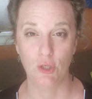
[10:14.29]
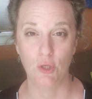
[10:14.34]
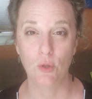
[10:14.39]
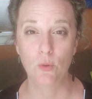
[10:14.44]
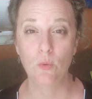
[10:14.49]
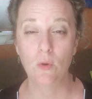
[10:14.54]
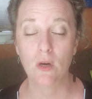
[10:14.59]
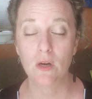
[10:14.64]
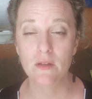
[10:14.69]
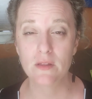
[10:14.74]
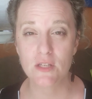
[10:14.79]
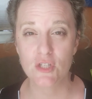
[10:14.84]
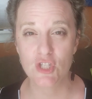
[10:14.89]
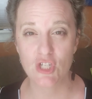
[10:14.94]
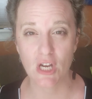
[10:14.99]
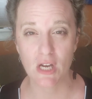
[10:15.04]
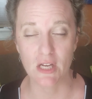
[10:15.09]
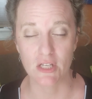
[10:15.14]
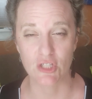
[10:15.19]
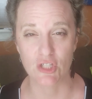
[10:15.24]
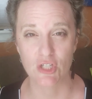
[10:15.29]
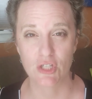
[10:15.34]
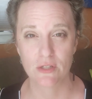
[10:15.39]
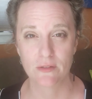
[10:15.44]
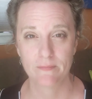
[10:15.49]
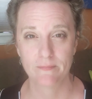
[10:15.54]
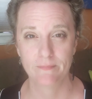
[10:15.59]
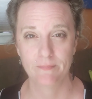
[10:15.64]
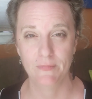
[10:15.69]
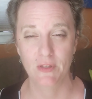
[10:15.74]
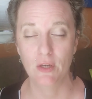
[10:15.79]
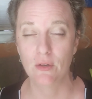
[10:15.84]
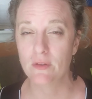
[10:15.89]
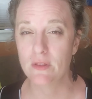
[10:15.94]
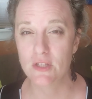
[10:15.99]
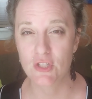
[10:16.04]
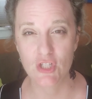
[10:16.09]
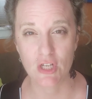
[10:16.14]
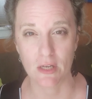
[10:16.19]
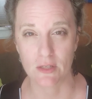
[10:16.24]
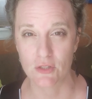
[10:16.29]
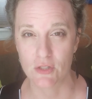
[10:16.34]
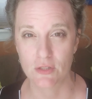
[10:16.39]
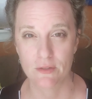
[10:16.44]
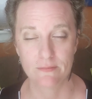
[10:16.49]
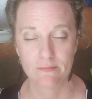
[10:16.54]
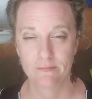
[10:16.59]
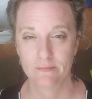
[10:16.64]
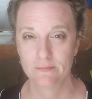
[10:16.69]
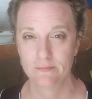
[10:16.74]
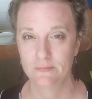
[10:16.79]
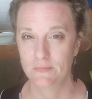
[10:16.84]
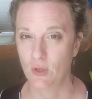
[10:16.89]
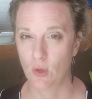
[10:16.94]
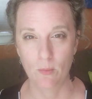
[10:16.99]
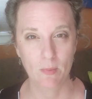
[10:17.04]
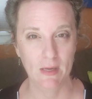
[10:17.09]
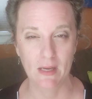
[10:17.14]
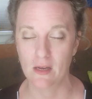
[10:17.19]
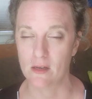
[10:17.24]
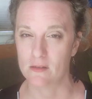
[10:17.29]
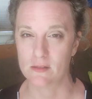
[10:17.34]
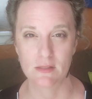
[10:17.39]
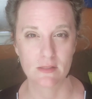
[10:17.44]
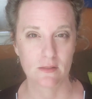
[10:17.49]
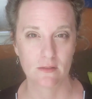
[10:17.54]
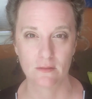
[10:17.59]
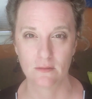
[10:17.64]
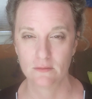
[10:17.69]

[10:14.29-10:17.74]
You are the judge. You're the judge. Nobody else.